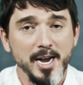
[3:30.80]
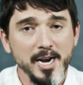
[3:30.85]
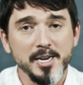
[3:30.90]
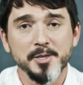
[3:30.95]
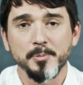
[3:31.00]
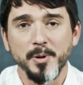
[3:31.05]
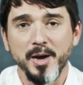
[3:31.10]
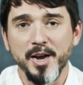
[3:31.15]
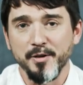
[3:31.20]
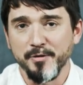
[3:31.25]

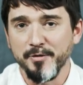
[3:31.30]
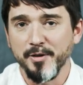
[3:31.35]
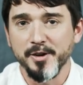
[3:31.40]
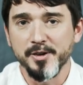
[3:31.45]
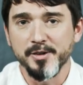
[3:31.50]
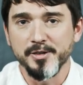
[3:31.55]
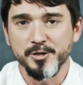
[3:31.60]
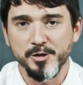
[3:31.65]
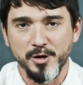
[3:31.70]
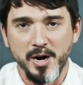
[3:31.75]
taxpayer
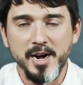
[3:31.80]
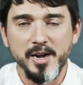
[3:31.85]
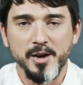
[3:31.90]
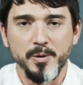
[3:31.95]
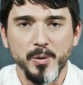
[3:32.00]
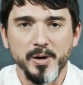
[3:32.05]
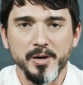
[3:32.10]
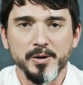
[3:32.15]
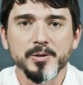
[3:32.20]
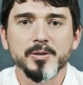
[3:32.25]
funded
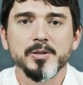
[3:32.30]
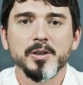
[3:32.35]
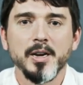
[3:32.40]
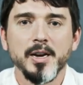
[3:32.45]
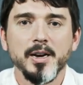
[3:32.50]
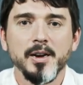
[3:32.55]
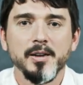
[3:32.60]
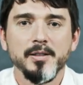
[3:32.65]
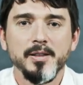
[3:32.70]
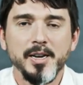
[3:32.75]
training wheels,
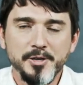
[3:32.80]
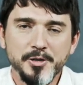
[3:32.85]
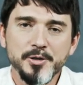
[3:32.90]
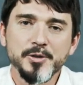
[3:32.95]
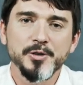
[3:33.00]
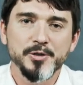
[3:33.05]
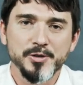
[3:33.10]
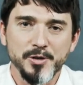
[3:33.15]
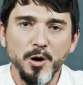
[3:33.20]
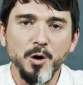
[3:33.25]
they
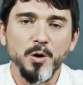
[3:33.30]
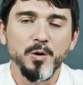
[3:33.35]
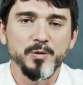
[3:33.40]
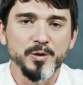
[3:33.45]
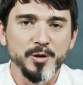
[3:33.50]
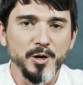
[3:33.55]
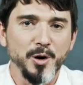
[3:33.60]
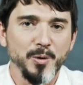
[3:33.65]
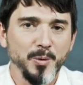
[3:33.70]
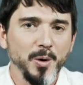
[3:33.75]
should dissolve
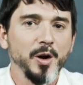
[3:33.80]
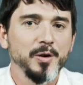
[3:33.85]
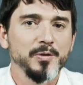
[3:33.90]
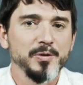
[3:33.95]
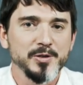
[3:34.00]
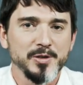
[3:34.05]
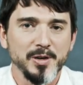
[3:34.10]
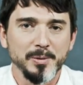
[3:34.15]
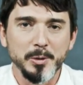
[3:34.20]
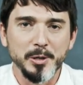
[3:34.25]
and go work
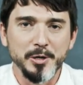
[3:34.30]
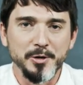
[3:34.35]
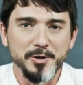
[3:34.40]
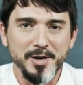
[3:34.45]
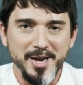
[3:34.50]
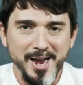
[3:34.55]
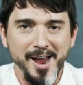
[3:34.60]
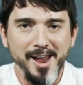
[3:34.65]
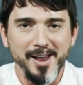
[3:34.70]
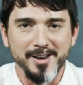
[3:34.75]
for someone who
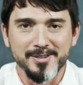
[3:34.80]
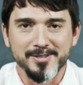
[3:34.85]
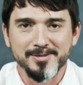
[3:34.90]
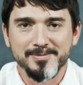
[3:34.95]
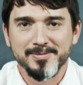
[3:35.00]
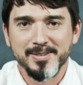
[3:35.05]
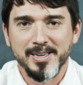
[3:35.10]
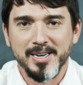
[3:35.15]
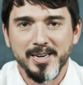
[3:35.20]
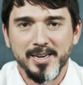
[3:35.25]
can.
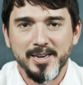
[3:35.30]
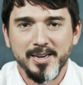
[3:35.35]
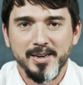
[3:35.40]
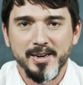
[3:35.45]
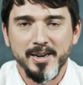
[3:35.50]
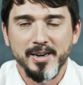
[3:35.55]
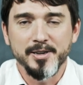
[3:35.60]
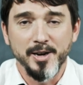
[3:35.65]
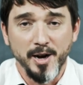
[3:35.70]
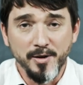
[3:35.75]

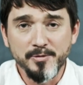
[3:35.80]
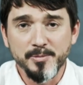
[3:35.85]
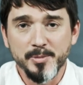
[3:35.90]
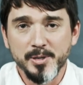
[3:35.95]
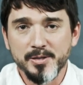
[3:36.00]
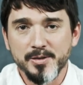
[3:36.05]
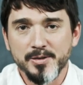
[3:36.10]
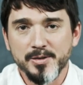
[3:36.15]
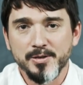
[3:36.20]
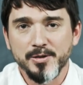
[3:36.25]
And
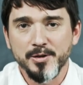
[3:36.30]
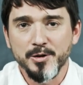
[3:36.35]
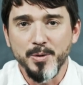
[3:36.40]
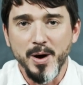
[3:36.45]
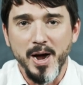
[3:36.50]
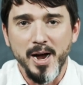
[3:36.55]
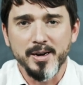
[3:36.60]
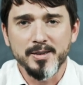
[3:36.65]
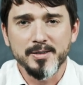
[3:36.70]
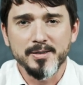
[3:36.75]
governments who
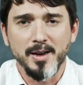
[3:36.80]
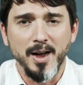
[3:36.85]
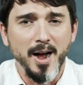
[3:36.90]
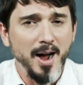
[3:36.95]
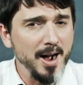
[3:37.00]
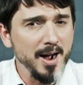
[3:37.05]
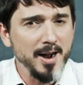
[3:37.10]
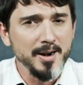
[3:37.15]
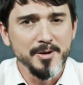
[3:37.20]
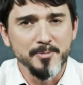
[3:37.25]
act
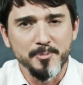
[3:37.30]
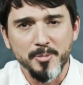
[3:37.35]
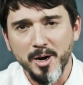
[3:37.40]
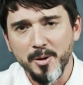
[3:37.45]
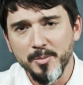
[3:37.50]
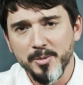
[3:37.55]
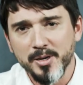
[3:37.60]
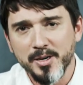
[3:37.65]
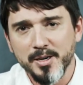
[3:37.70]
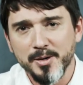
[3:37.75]
hard in
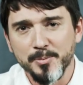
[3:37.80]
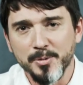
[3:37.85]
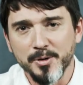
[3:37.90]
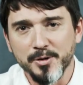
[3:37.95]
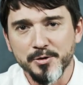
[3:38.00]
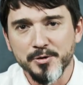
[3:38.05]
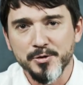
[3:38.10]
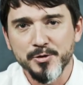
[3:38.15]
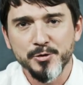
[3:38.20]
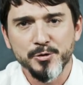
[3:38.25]
public
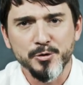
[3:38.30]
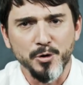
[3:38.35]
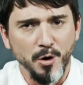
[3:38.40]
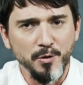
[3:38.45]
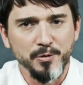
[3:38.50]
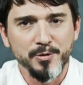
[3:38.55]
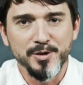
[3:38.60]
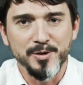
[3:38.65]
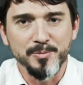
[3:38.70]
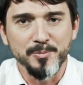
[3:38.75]
but
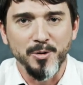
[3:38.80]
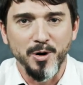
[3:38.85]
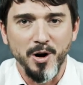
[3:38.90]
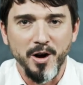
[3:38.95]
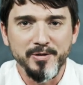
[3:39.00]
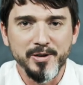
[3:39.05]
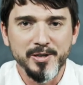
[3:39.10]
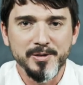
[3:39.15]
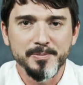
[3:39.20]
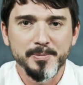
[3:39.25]
soft in
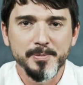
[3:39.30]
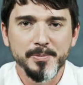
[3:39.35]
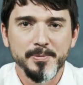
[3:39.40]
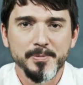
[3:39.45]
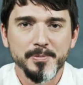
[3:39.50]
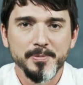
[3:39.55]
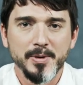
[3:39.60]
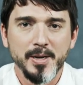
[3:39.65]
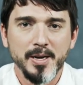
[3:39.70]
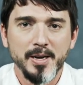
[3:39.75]
private
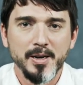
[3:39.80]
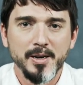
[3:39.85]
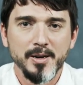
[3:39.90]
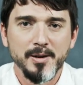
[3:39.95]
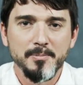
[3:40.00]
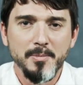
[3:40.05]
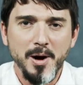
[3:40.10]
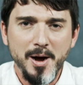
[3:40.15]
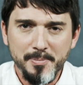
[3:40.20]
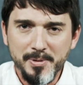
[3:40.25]

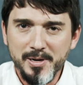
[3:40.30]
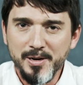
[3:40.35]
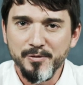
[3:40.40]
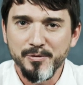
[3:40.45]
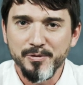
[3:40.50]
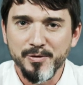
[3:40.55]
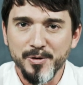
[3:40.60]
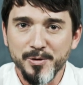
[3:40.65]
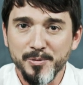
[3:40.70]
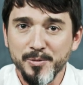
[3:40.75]
might be in
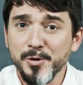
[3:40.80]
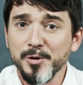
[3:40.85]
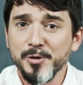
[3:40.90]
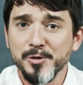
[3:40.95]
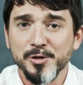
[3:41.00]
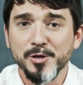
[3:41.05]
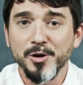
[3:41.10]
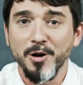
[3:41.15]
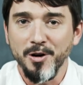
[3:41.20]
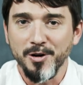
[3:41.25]
for a
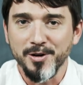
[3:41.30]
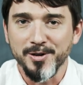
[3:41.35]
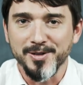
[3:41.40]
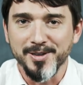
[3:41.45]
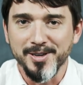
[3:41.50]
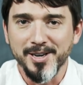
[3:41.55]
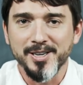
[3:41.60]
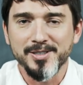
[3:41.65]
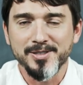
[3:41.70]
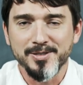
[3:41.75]
rude shock at
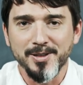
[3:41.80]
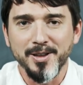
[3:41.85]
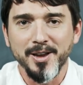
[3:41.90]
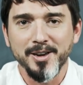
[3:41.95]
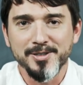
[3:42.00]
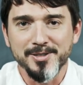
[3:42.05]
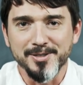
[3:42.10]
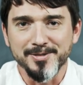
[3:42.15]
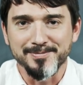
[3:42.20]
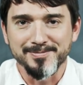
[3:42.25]
the next
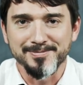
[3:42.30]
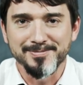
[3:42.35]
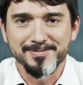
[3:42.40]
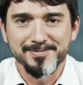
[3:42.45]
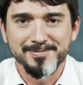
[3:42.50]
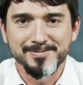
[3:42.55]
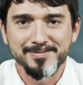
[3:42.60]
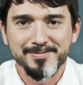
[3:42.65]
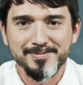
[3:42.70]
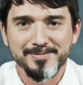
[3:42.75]
election.